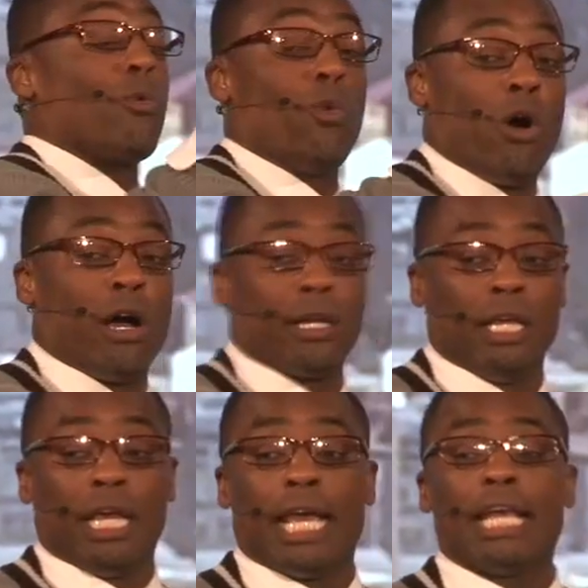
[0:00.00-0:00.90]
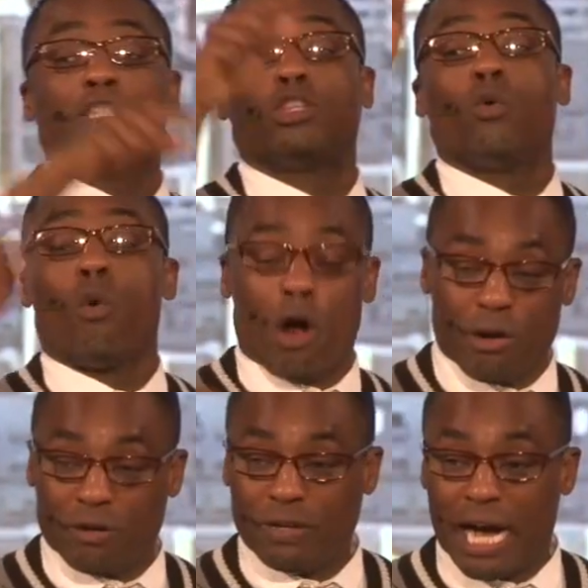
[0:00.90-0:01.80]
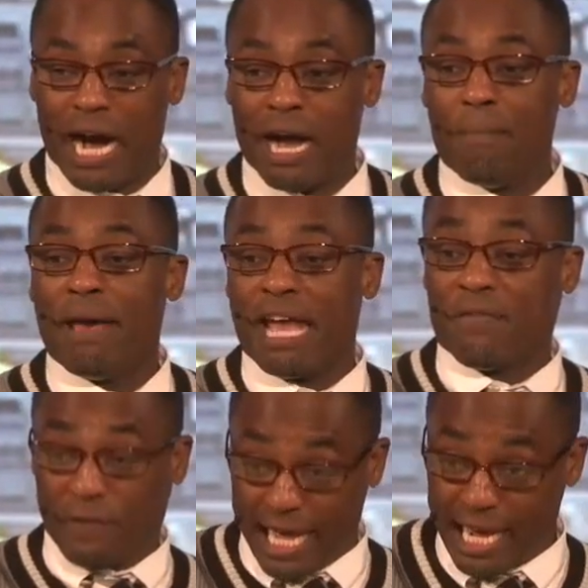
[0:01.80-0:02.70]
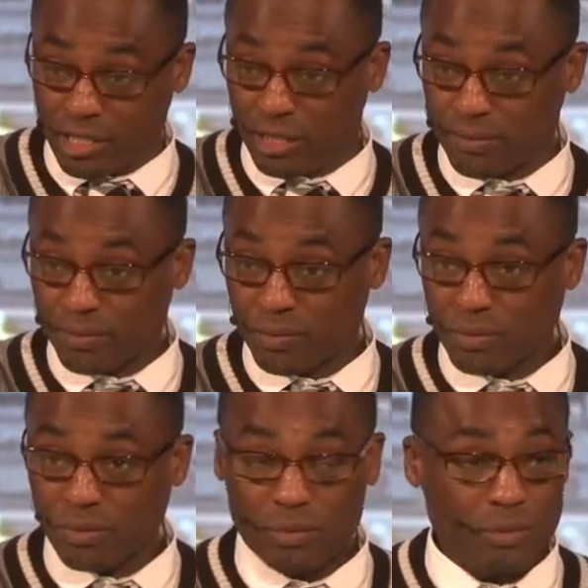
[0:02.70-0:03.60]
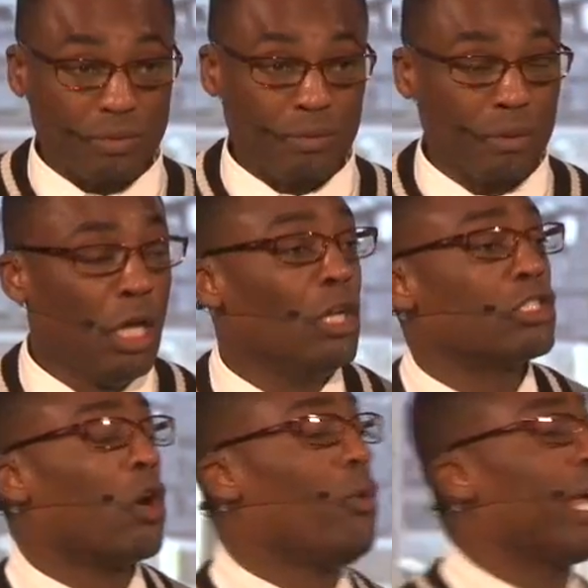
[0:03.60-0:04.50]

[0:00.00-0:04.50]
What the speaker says: 1, is the Word of God made flesh. So we